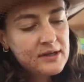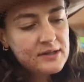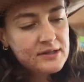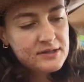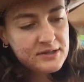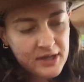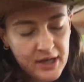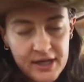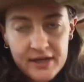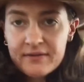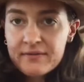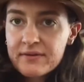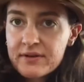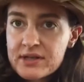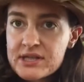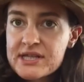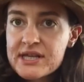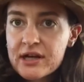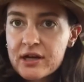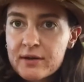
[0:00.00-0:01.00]
kind of a
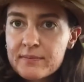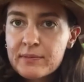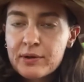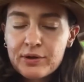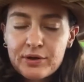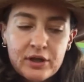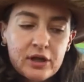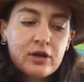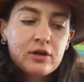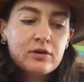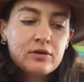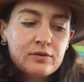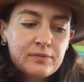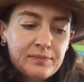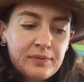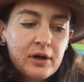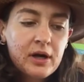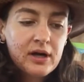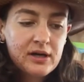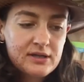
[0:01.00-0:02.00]
ceremonial
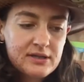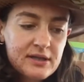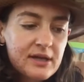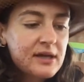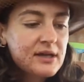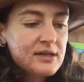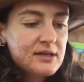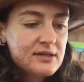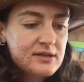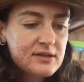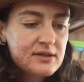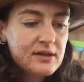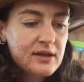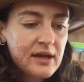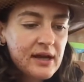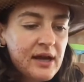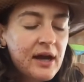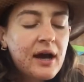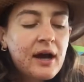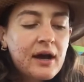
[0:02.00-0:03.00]
process,
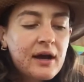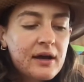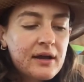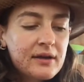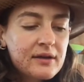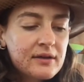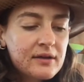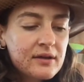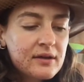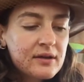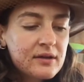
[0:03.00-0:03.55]
and